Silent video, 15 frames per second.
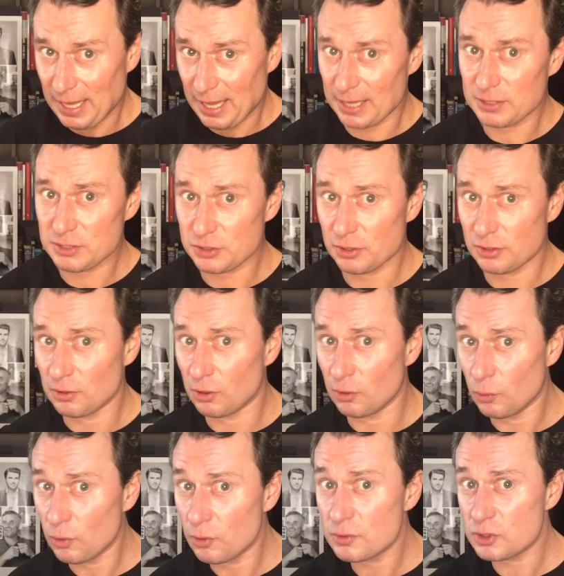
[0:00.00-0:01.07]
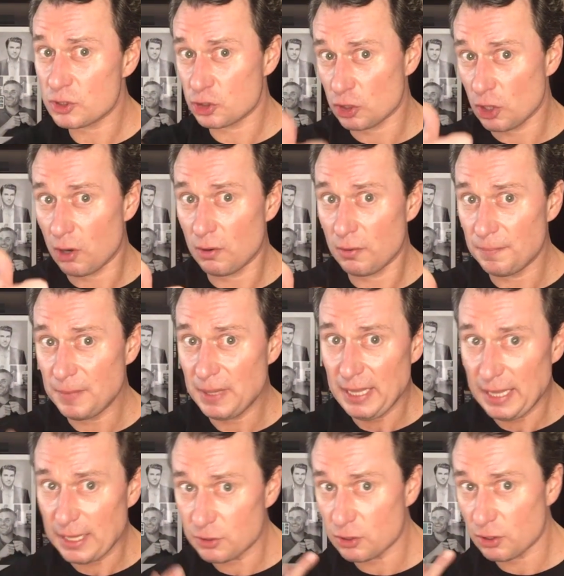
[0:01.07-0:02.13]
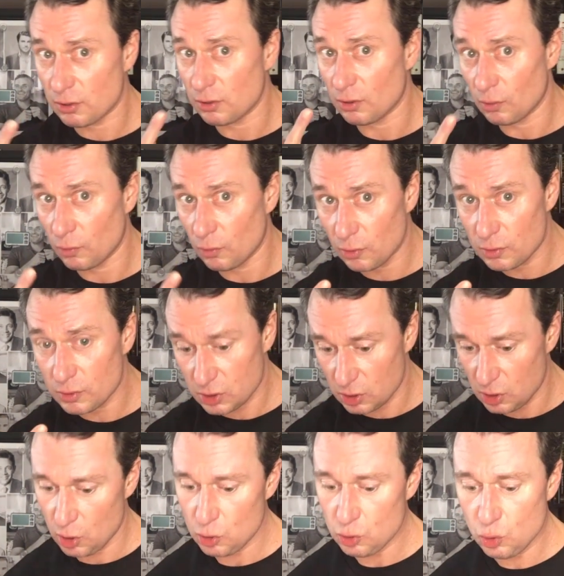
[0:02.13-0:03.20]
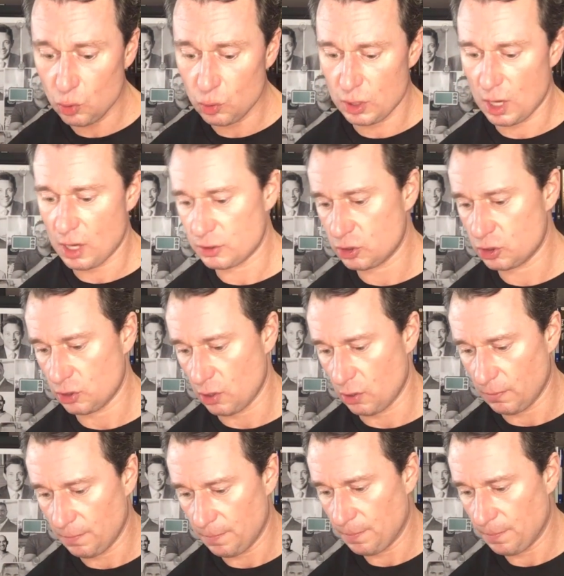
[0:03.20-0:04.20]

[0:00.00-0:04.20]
External wounds show, internal wounds do not show.